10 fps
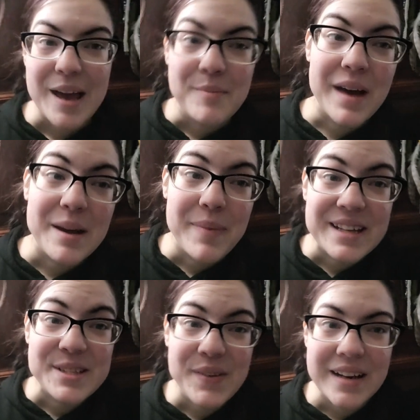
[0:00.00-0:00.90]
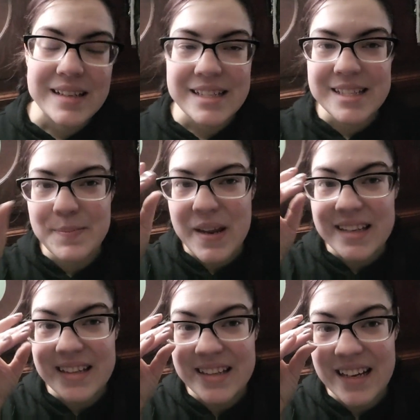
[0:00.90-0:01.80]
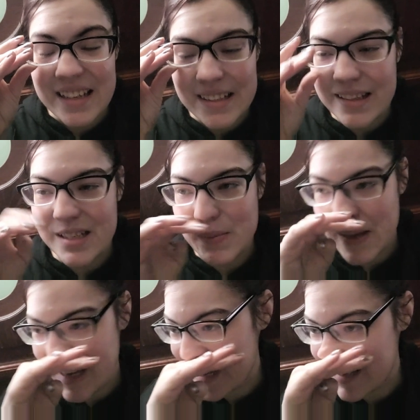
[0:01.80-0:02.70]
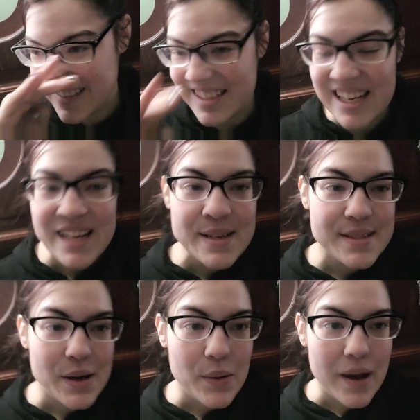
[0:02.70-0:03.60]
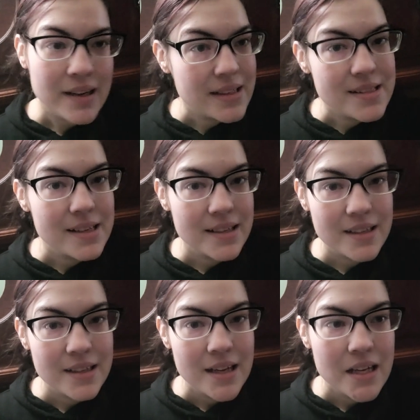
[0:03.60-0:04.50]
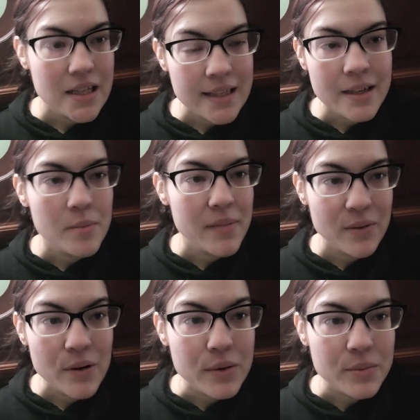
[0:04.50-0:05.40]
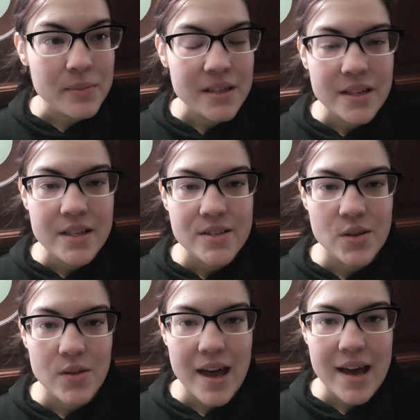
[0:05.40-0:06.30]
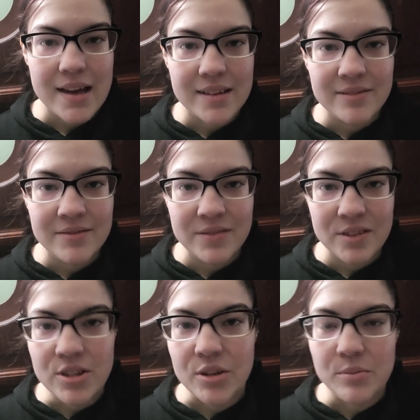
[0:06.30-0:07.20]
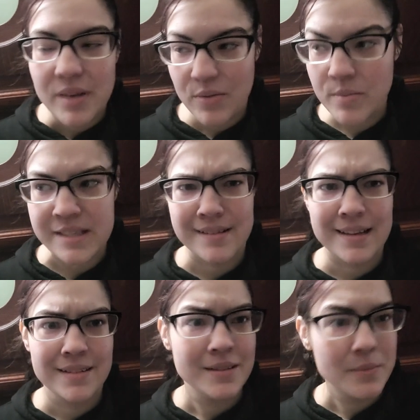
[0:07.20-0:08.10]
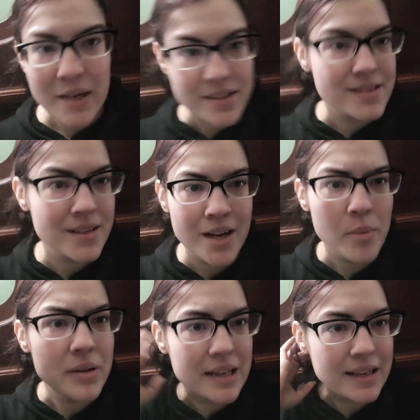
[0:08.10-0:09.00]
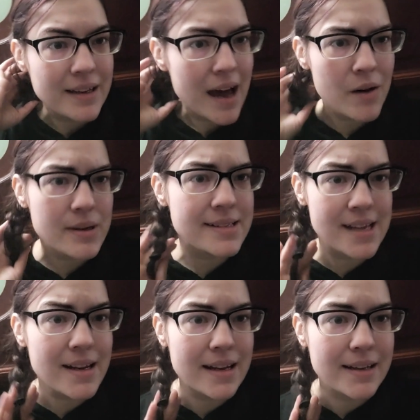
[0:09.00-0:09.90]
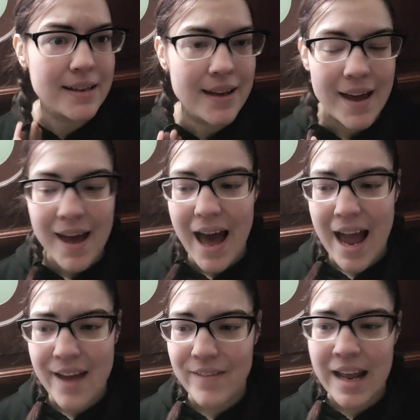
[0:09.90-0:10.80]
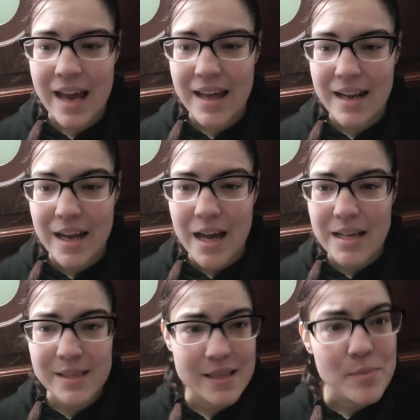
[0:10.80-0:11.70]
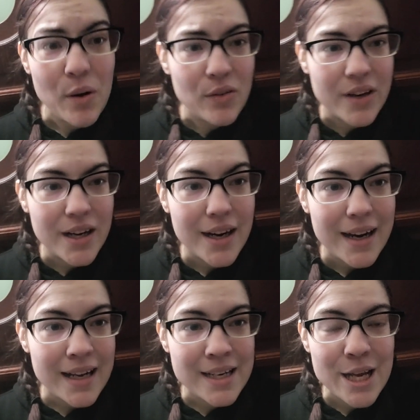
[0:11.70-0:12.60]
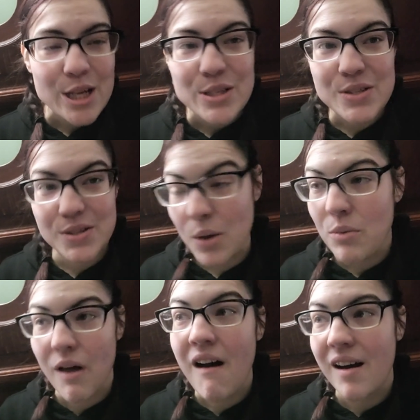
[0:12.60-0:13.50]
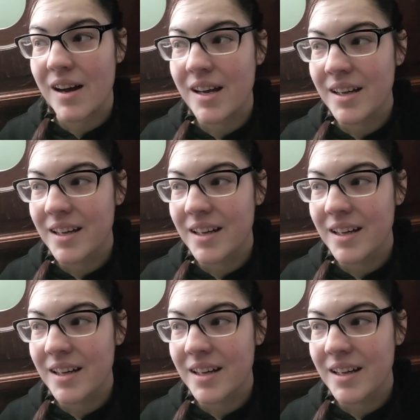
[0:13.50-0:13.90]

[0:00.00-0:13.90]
My best friend is spending the night this weekend, so I need to clean up my room so that you know, my room is clean because company. How exciting. I haven't had a sleepover in so long.